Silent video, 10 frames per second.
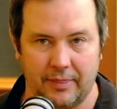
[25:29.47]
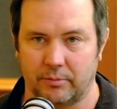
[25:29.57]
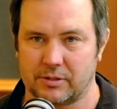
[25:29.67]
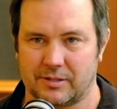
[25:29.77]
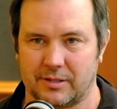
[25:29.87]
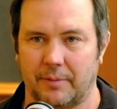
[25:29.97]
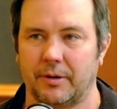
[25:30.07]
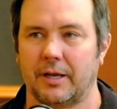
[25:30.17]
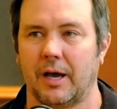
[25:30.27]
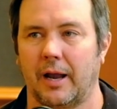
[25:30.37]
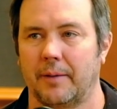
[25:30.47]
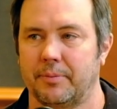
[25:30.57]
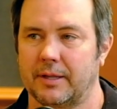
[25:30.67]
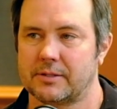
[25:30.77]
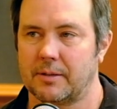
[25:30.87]
There was a celebrity got up
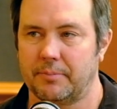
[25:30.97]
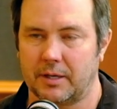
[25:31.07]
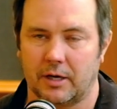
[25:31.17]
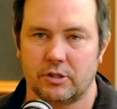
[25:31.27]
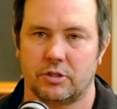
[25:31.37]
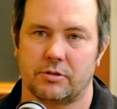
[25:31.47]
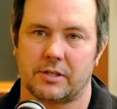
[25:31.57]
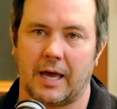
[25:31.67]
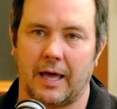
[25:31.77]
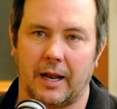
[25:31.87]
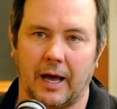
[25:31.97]
and they said, "Because you sat,